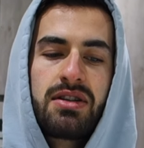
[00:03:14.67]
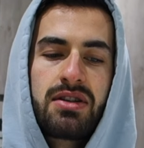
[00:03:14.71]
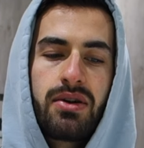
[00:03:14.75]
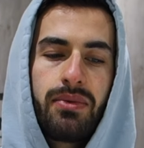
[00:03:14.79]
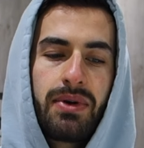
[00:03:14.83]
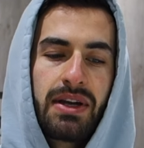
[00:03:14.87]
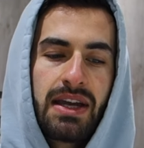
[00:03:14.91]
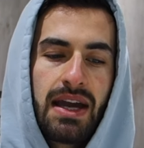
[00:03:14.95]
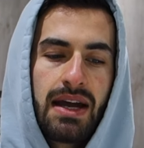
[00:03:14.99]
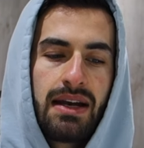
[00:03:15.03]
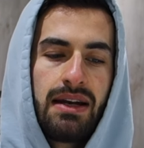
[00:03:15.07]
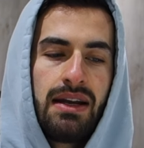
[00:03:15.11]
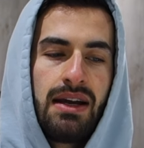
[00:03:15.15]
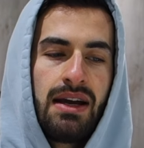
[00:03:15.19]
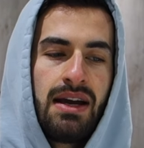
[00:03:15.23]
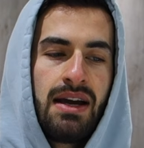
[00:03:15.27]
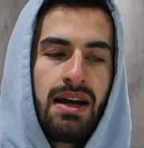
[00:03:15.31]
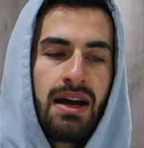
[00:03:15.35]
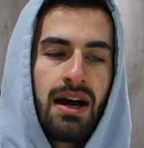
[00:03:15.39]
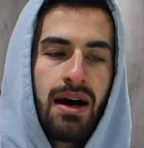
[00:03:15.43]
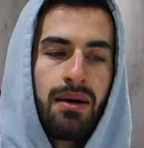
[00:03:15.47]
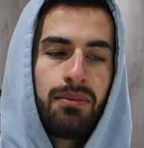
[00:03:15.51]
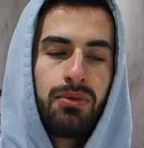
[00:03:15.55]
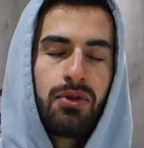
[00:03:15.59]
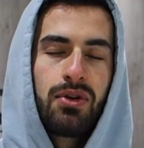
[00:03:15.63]
So again,
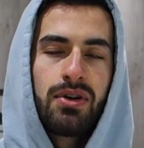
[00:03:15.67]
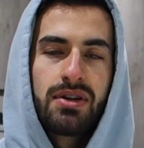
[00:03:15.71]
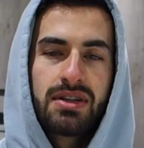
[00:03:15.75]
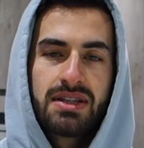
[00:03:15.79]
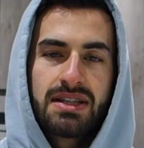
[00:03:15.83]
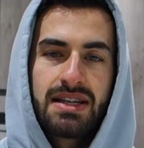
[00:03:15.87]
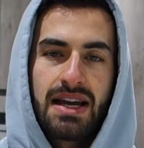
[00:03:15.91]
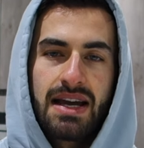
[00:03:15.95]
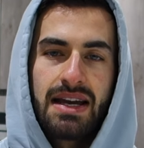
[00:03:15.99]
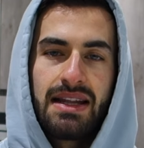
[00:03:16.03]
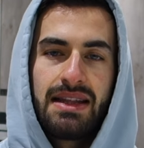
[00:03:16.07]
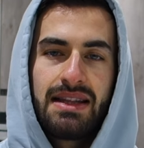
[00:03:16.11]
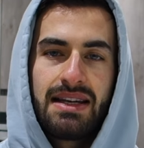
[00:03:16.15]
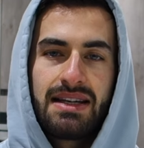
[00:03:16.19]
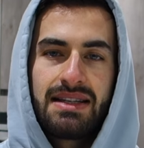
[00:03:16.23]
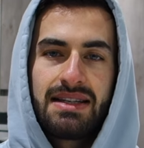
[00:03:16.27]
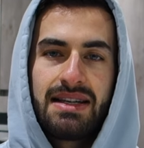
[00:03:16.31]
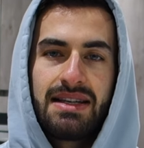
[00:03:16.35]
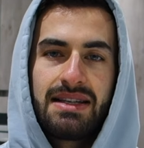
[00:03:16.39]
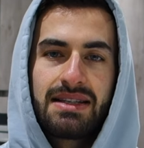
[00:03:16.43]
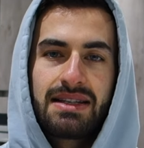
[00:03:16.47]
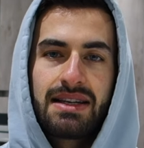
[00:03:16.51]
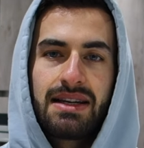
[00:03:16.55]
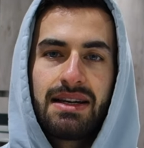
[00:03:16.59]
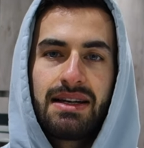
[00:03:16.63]
I'm not saying this
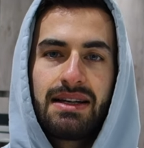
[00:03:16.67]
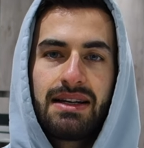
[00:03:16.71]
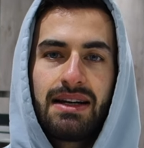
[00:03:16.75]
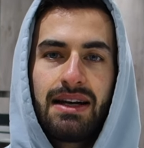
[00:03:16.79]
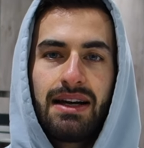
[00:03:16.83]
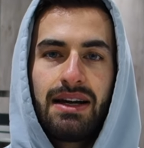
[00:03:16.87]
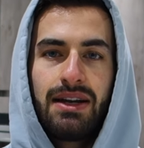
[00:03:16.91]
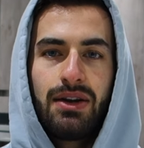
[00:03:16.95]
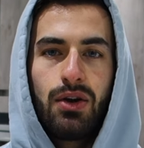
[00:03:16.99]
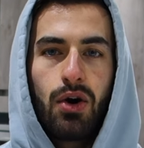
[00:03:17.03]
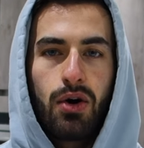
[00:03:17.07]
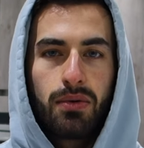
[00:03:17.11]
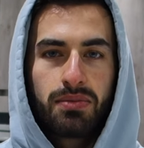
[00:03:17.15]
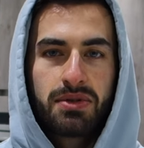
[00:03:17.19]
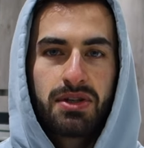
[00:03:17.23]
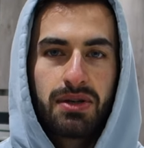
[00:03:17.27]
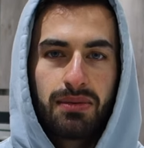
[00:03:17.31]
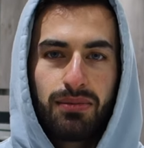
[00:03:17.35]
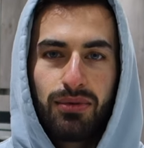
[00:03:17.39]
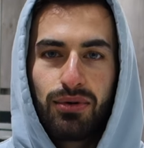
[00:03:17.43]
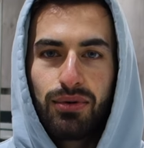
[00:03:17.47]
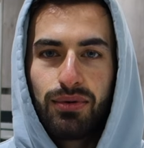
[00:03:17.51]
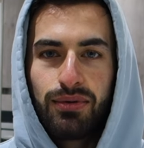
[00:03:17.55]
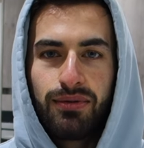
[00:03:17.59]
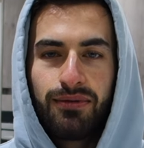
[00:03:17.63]
is a, uh, an
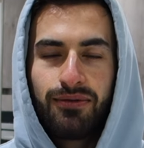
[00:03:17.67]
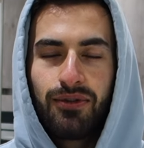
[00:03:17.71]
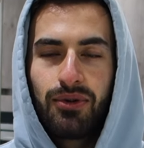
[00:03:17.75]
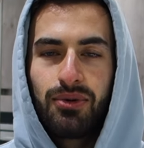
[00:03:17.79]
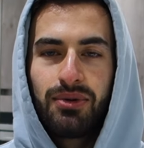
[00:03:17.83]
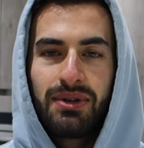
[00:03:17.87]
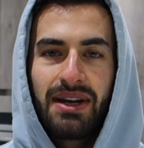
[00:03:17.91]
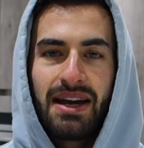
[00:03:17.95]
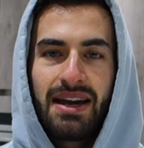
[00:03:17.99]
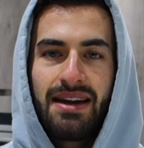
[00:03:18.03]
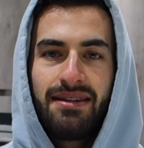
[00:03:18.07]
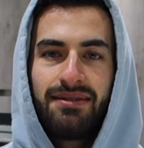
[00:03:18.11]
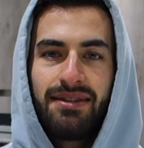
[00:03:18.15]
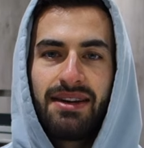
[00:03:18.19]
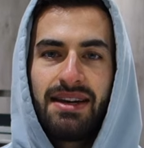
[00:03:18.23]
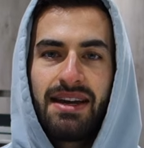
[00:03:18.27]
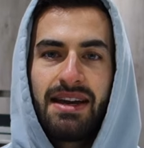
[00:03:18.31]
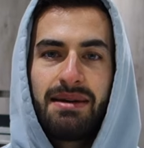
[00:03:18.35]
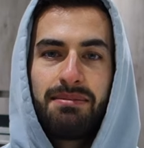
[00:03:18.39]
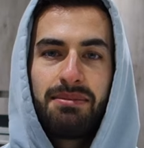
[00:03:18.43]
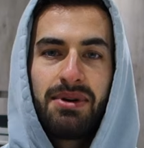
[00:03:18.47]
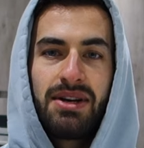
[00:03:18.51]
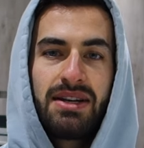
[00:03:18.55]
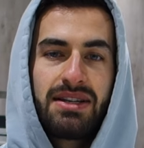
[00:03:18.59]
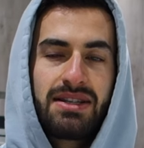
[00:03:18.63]
optimal full day of
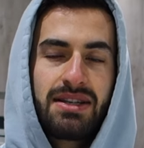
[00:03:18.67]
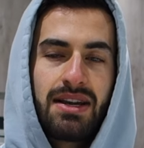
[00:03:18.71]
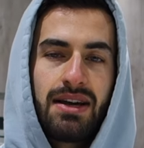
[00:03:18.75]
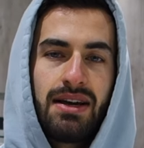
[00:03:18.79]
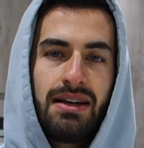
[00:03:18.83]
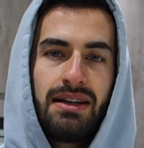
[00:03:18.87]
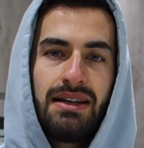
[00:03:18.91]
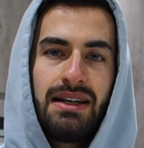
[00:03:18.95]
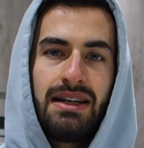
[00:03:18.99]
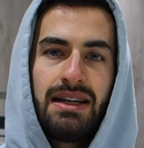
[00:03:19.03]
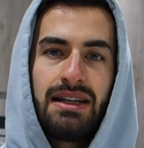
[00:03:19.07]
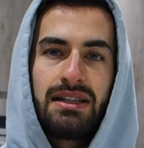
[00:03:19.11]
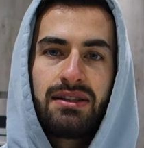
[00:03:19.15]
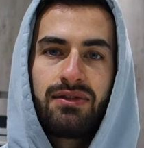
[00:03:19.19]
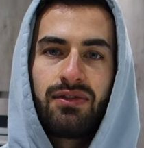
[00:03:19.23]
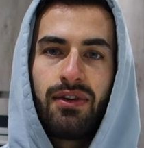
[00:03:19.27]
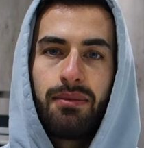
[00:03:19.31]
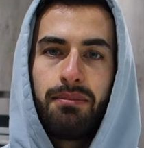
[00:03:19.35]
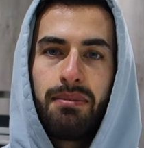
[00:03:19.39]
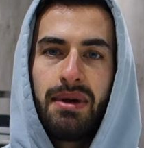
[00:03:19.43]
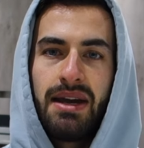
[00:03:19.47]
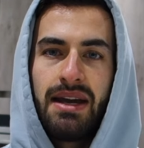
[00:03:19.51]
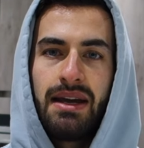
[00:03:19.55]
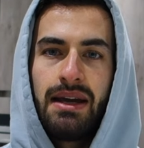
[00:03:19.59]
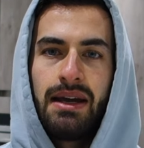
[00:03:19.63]
eating, but it certainly is for
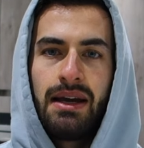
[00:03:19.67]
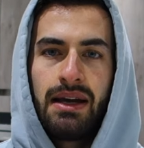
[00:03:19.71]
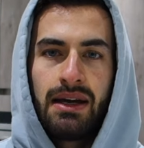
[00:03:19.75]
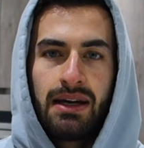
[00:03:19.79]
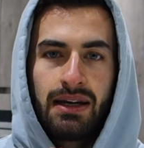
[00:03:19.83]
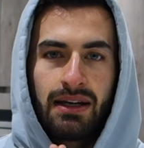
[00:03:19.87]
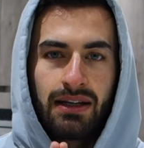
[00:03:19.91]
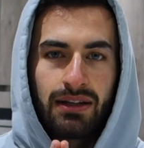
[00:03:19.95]
me.